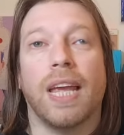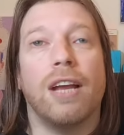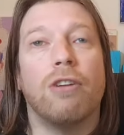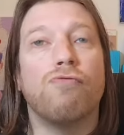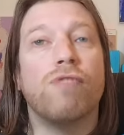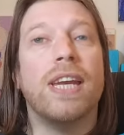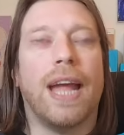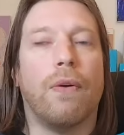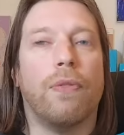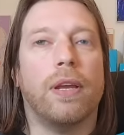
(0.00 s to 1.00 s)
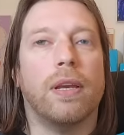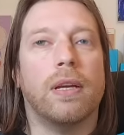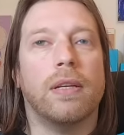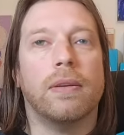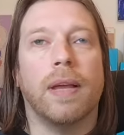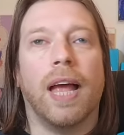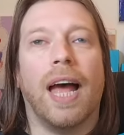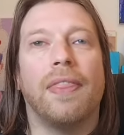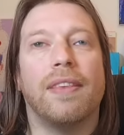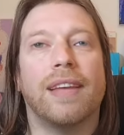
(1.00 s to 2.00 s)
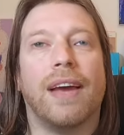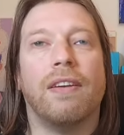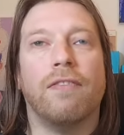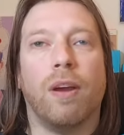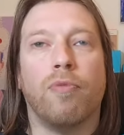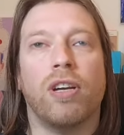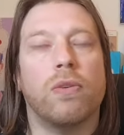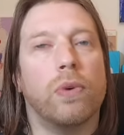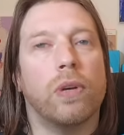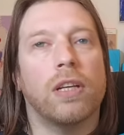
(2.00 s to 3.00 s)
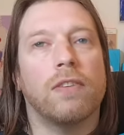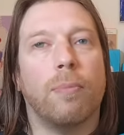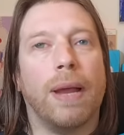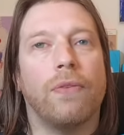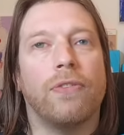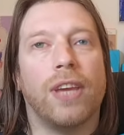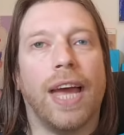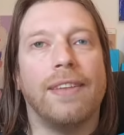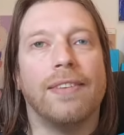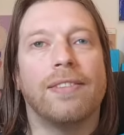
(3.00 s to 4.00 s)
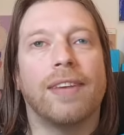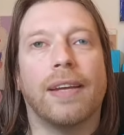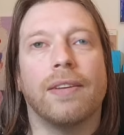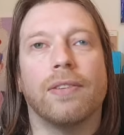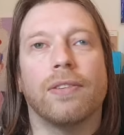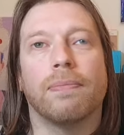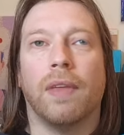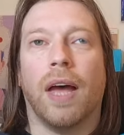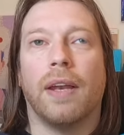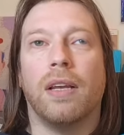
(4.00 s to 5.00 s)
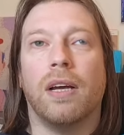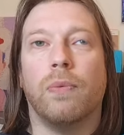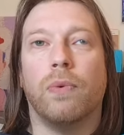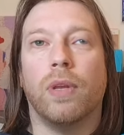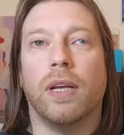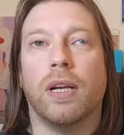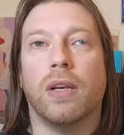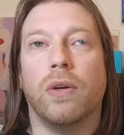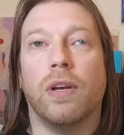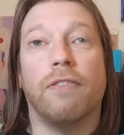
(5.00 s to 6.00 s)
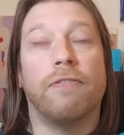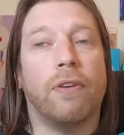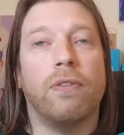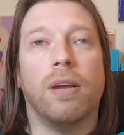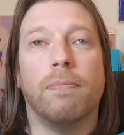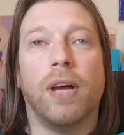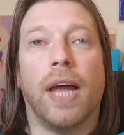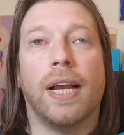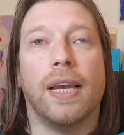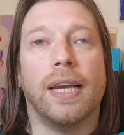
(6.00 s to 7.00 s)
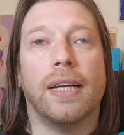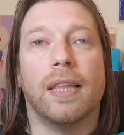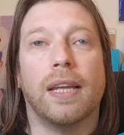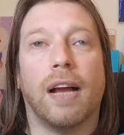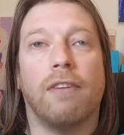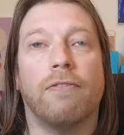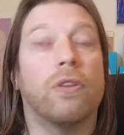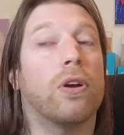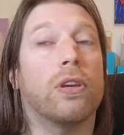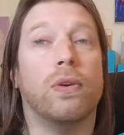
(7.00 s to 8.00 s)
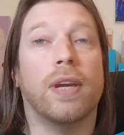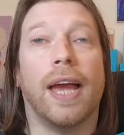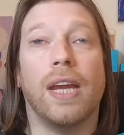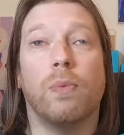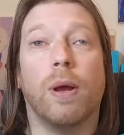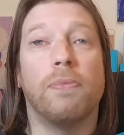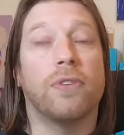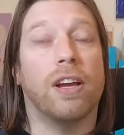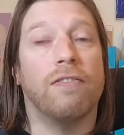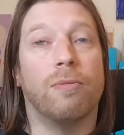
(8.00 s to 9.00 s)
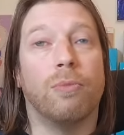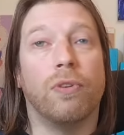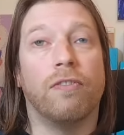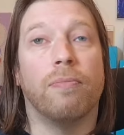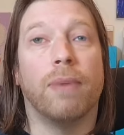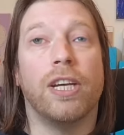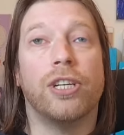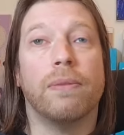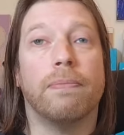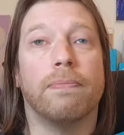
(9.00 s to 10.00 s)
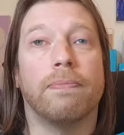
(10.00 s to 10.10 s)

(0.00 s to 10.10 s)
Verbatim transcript: It will read out the alert, and the sound and vibration will last for about 10 seconds. An alert will include a phone number and a link to the gov.uk website for more information.